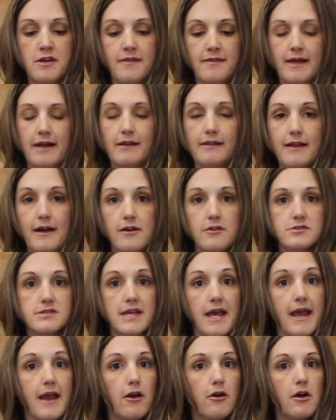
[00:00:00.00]
That
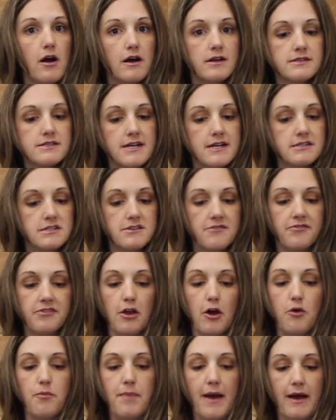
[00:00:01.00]
allows air content to
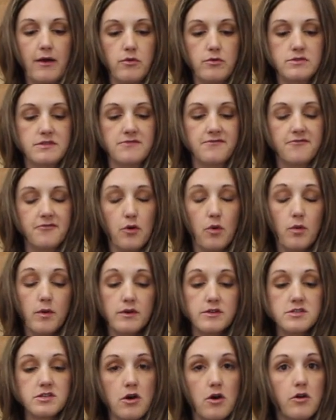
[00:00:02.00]
flow backwards and
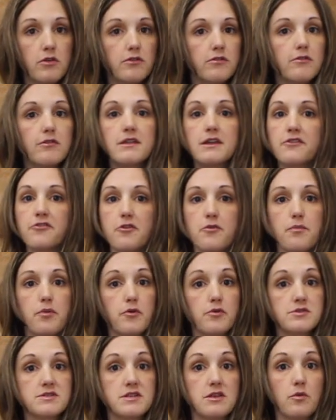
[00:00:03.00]
forwards all through the different
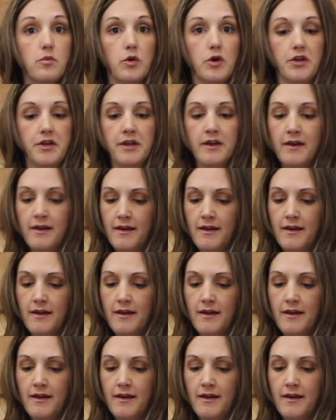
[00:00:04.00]
pores of the wood.